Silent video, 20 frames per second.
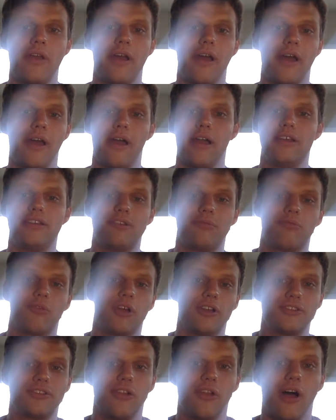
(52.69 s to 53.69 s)
I
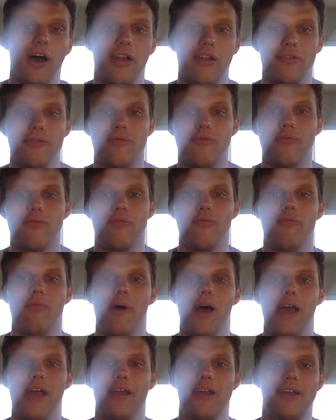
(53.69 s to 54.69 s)
suppressed a lot of
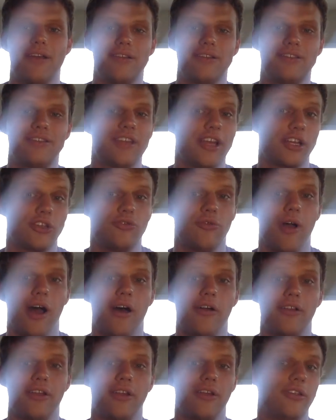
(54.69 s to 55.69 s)
my
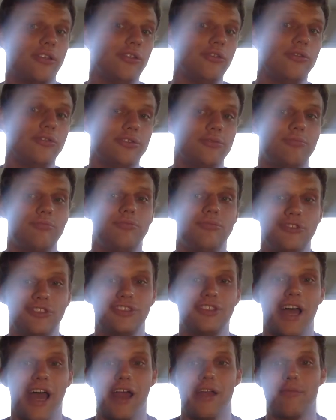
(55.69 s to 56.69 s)
sexuality, a huge
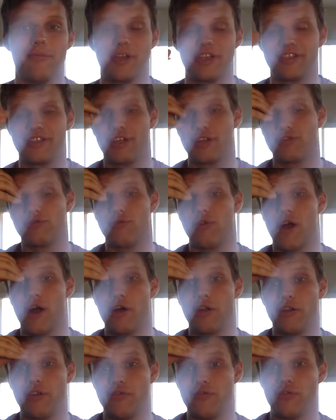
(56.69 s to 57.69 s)
side of my
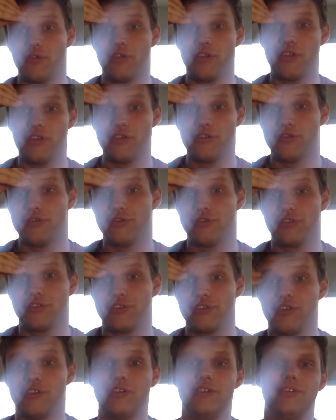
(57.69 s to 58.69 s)
sexuality for years
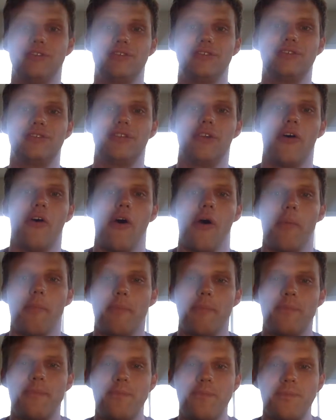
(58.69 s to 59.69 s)
because
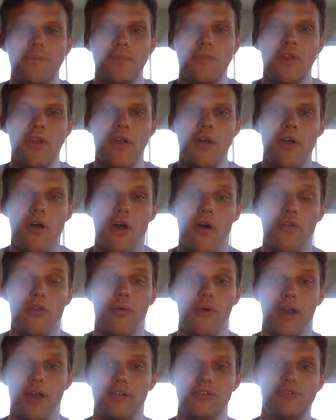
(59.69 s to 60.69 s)
the
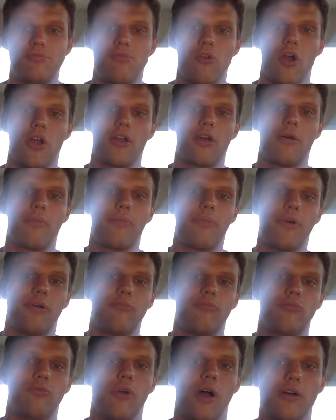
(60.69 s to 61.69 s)
way I was brought up.
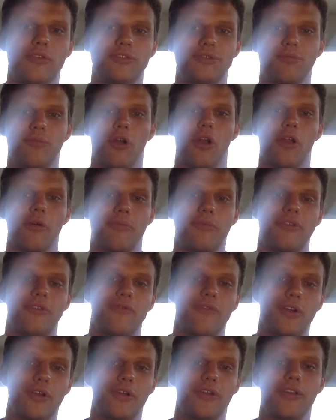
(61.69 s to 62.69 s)
I was brought up in a
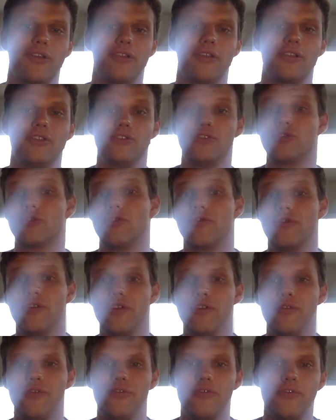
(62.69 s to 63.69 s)
very
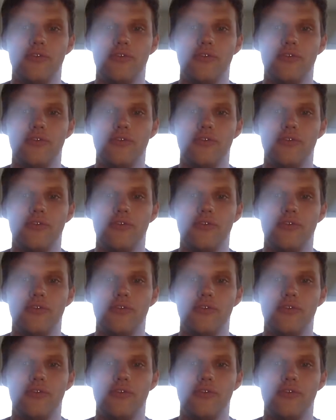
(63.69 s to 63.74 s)
conservative